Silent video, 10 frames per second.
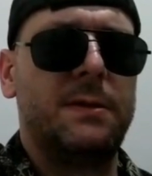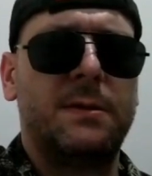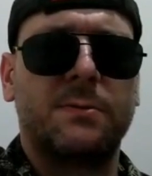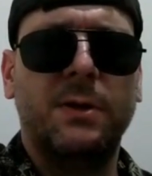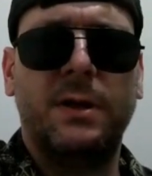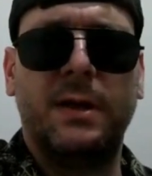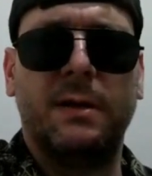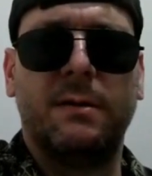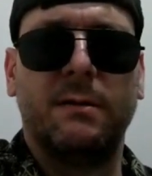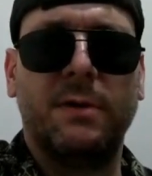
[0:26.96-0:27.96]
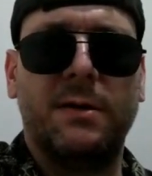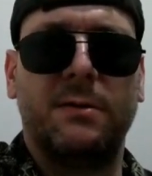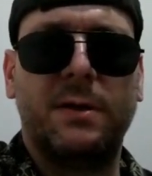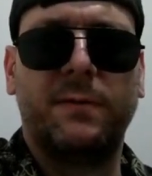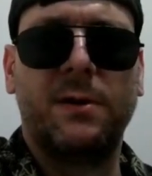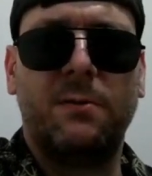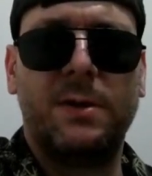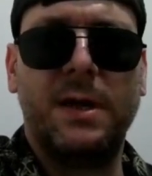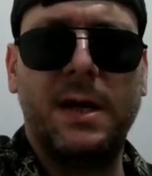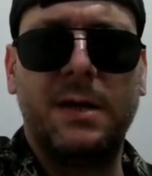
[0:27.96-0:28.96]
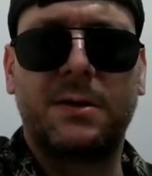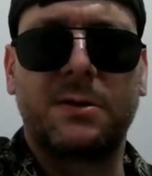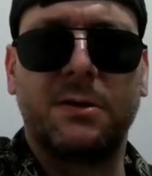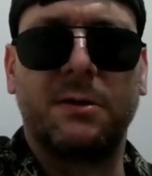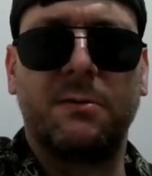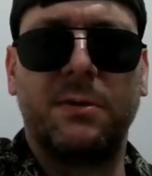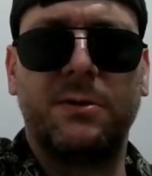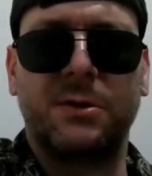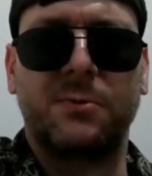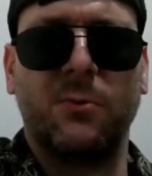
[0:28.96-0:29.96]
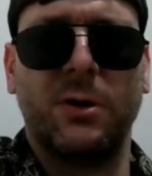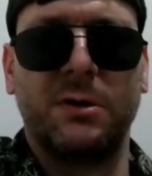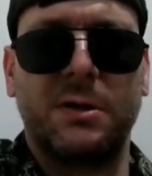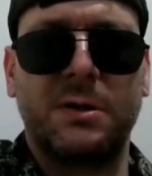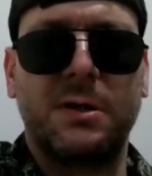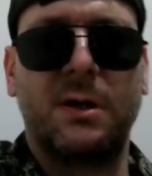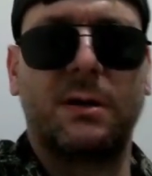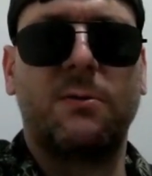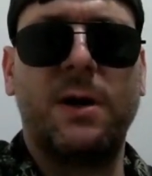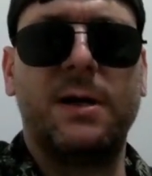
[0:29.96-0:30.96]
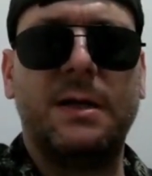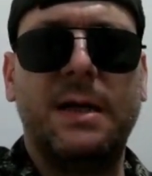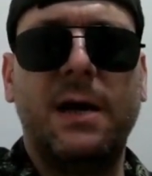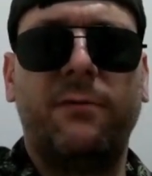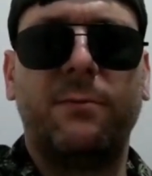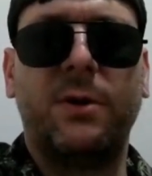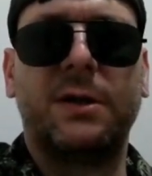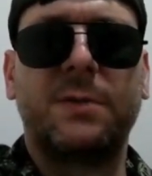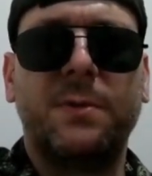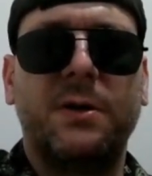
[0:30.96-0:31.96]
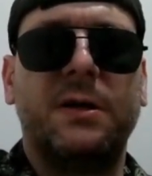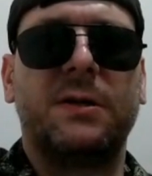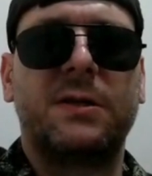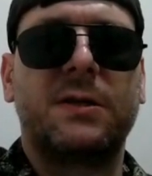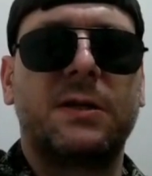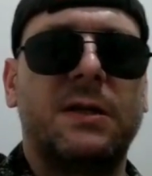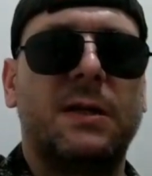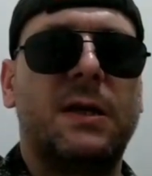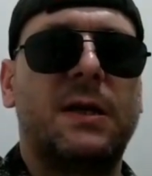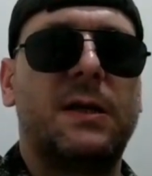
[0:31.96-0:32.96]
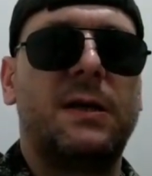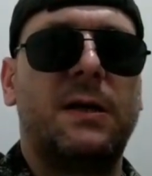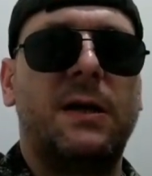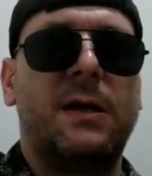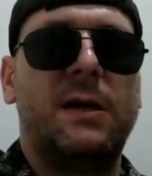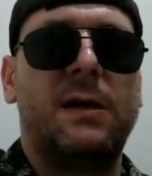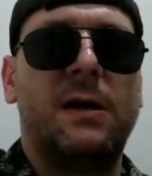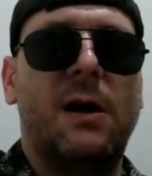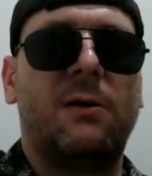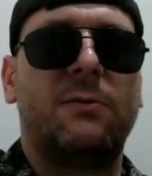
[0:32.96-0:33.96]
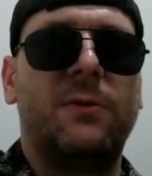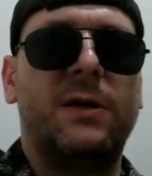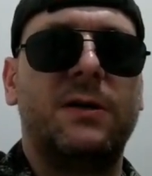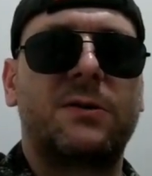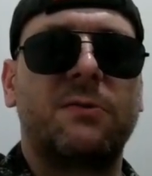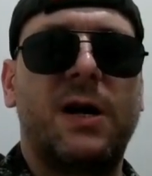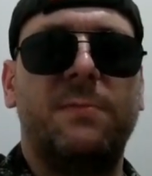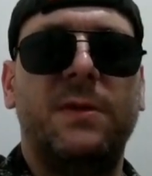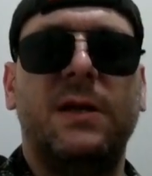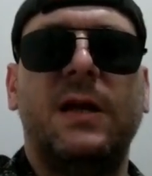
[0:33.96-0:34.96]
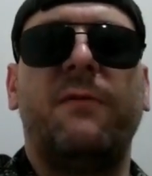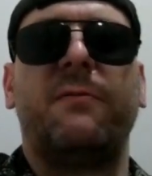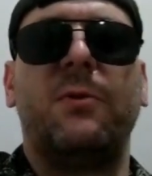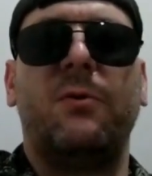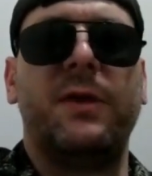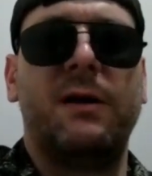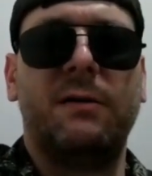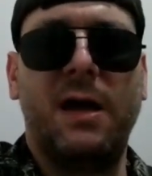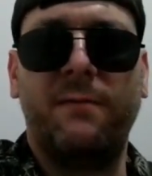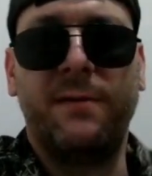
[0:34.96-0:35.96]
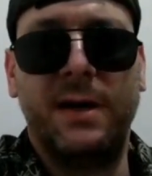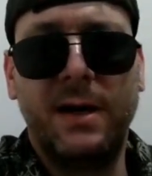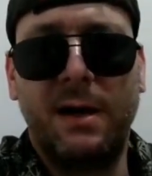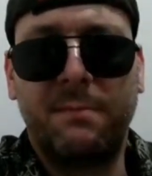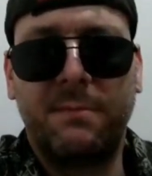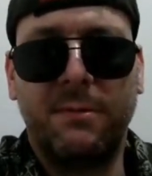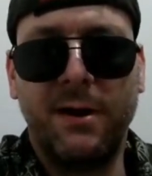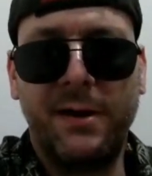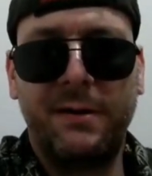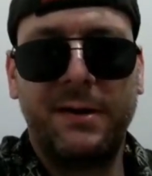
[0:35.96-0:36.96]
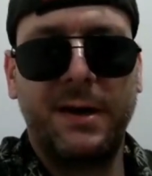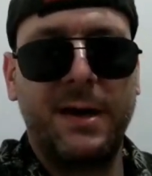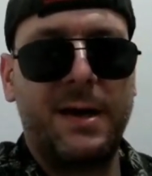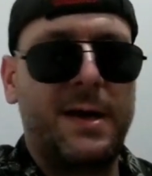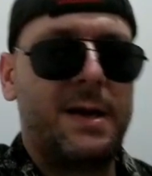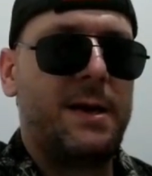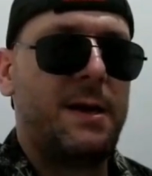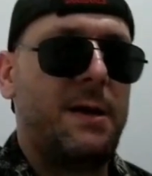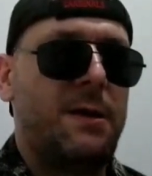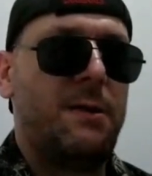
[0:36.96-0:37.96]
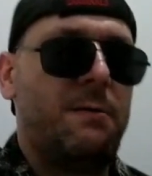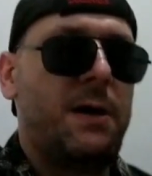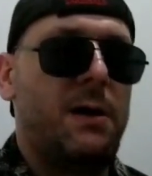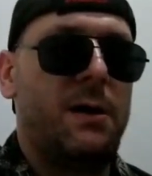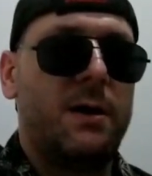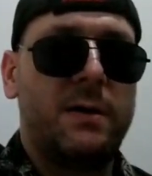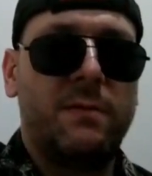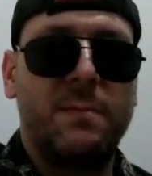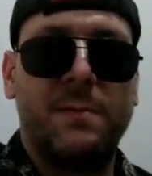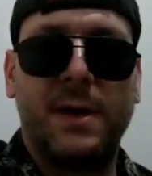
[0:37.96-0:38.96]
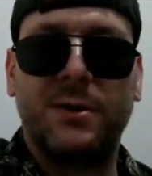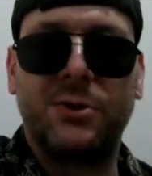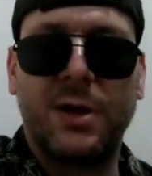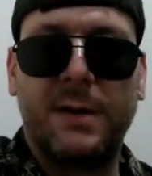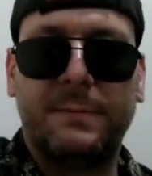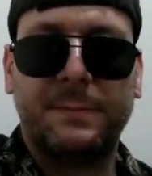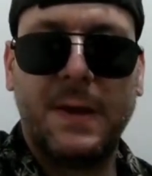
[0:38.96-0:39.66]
It's really a rather difficult one to answer with just words. It's quite an ineffable experience. And, how could we describe the ineffable without effing it up, right? Well, I'll give it my best shot.